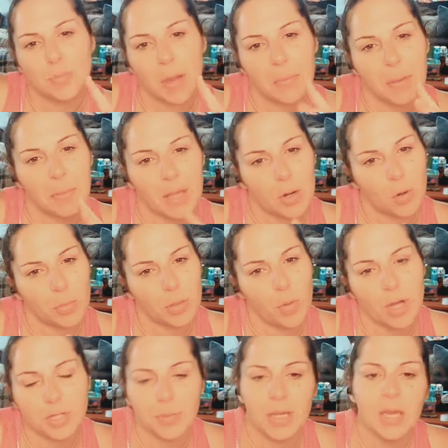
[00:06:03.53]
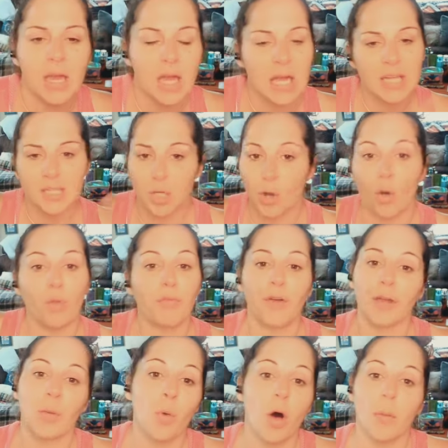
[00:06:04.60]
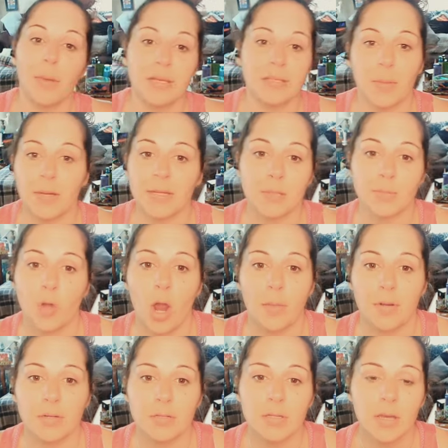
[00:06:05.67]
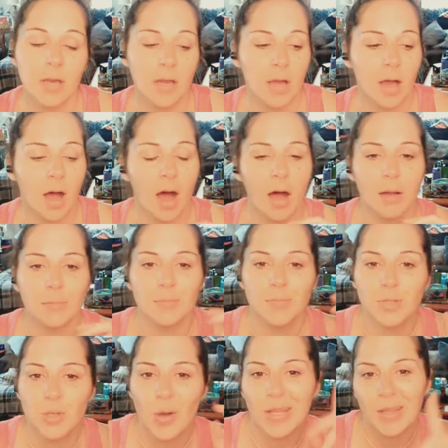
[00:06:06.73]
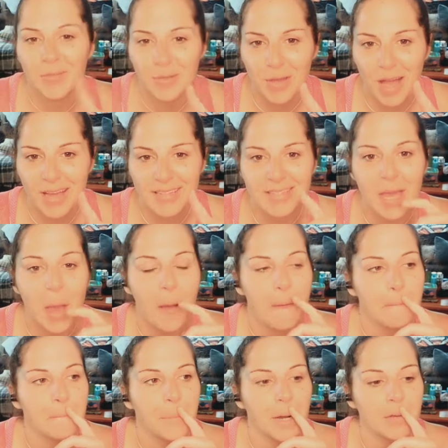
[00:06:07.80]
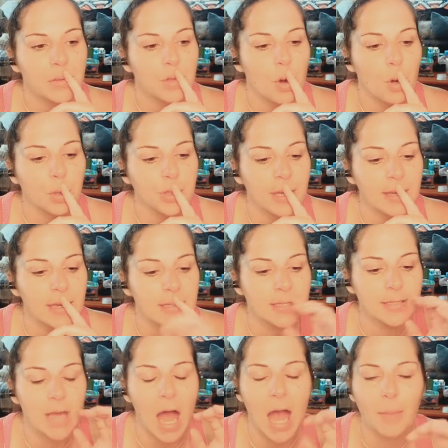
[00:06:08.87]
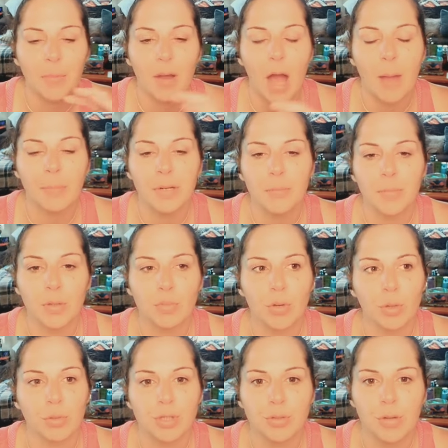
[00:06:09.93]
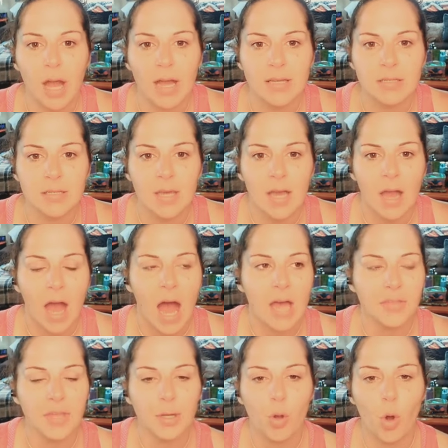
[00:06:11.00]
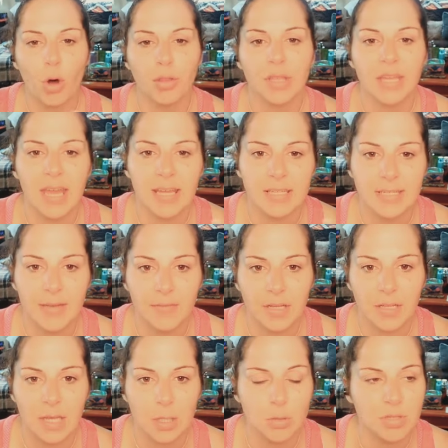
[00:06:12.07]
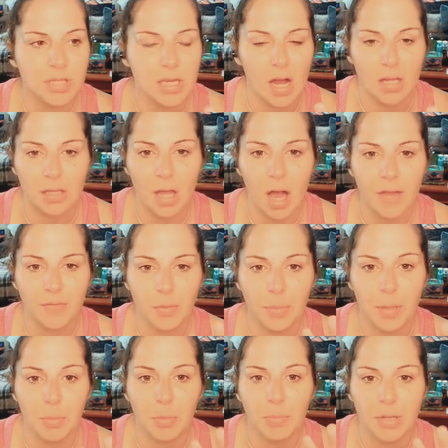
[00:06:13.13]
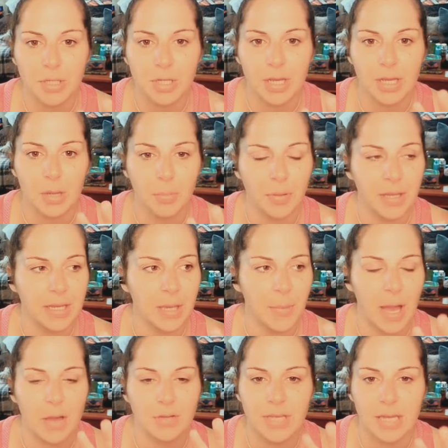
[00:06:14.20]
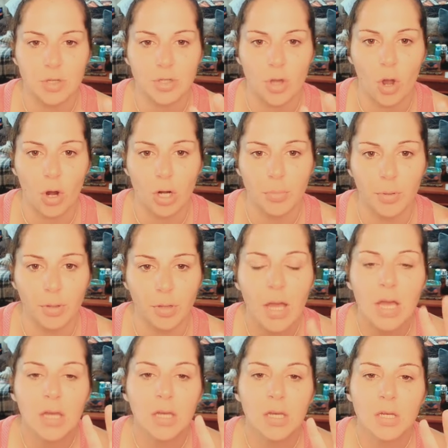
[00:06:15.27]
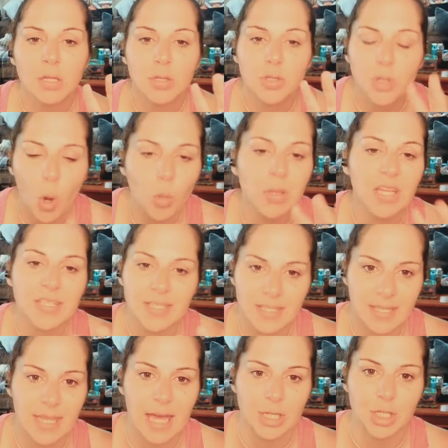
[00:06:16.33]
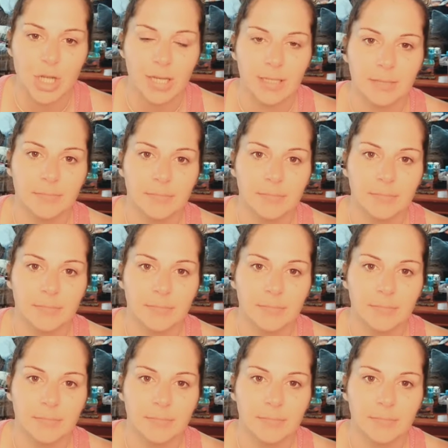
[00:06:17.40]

my people that normally watch me, did a whole freaking wall based on my subscribers. Um, so I love you guys. But the whole thing is, is I'm I'm gonna be real with you guys. I think all the negativity that you see online from people bitching and complaining about how dentures are horrible, don't listen to that shit.